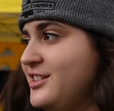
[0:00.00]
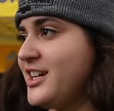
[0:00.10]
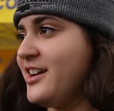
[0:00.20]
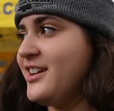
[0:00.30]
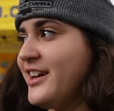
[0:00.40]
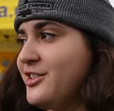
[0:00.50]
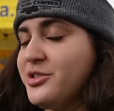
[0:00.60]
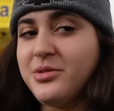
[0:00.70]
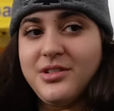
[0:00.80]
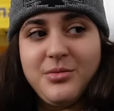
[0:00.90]
The tiny
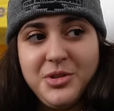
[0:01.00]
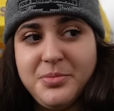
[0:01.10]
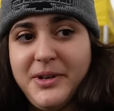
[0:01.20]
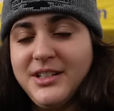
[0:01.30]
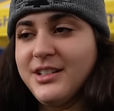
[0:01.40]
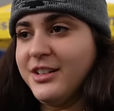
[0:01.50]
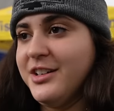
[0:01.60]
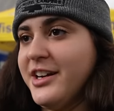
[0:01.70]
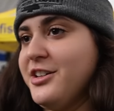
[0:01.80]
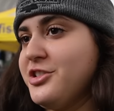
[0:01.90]
house was
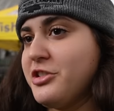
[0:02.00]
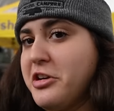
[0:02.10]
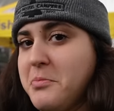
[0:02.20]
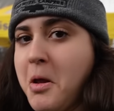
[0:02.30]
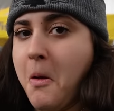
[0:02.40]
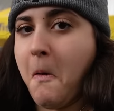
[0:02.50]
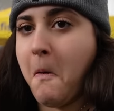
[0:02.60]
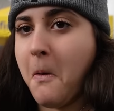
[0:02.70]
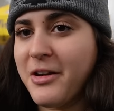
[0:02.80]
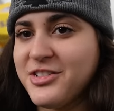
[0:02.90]
basically an Airstream.
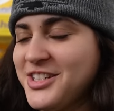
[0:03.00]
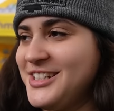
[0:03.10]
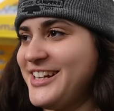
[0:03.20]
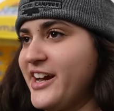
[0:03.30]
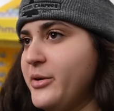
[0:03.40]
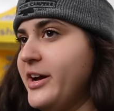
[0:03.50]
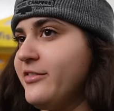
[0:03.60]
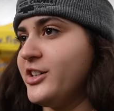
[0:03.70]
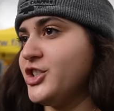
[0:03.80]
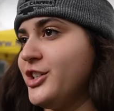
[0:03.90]
Just a
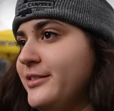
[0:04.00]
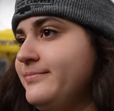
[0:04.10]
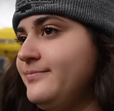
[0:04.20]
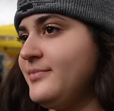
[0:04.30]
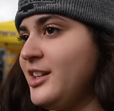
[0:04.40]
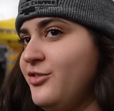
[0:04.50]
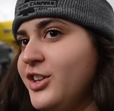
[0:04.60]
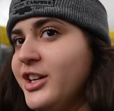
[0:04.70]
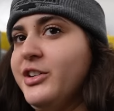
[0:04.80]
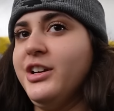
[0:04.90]
DIY version. If
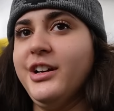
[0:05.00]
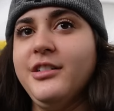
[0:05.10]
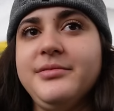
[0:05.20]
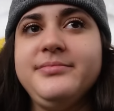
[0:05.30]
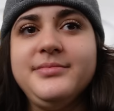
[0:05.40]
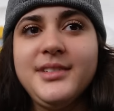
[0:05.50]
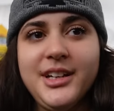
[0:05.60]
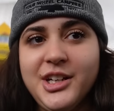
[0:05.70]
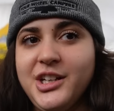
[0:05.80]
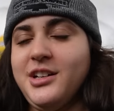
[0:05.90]
you know, you know.
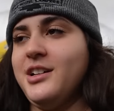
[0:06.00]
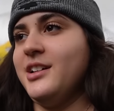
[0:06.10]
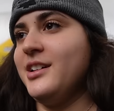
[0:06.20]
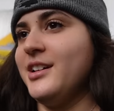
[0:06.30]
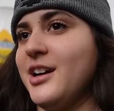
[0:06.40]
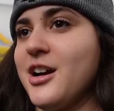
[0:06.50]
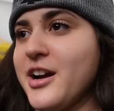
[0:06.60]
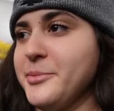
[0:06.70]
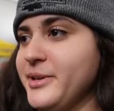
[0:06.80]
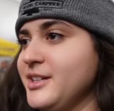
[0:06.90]

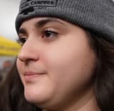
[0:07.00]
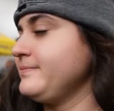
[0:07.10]
RIP.